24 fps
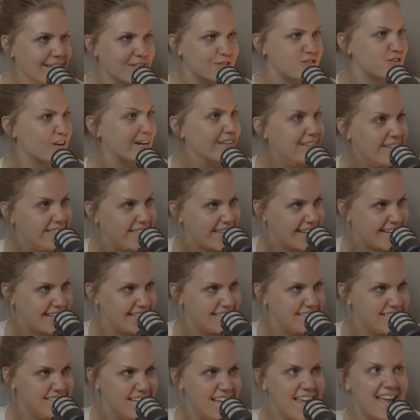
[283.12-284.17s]
They shared
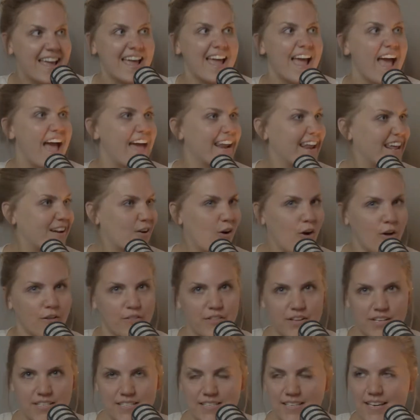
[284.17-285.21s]
things mm -hmm. and had all
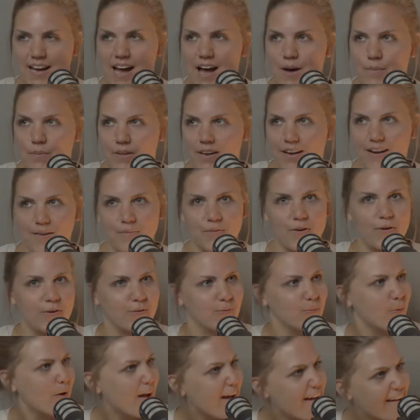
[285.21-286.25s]
things in common. And I'm
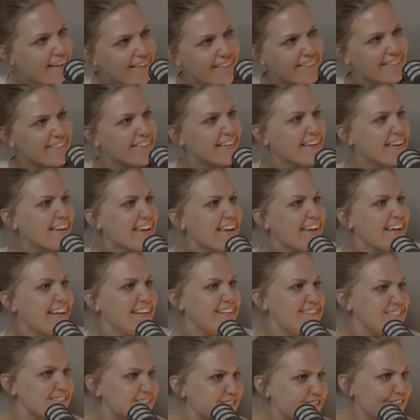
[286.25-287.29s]
going, well,
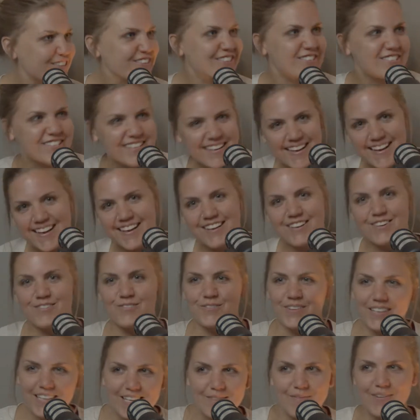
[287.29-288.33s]
is the church today going to
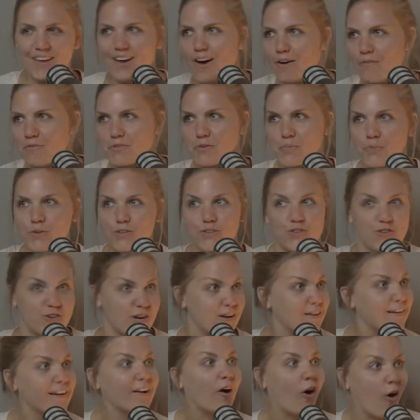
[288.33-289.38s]
really be comfortable
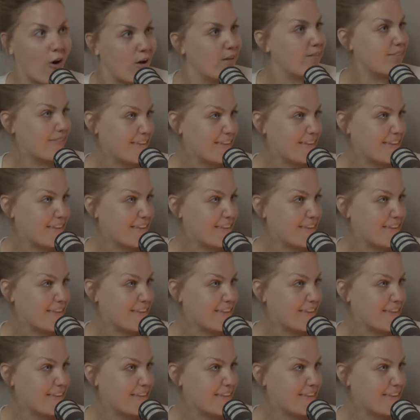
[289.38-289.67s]
sharing all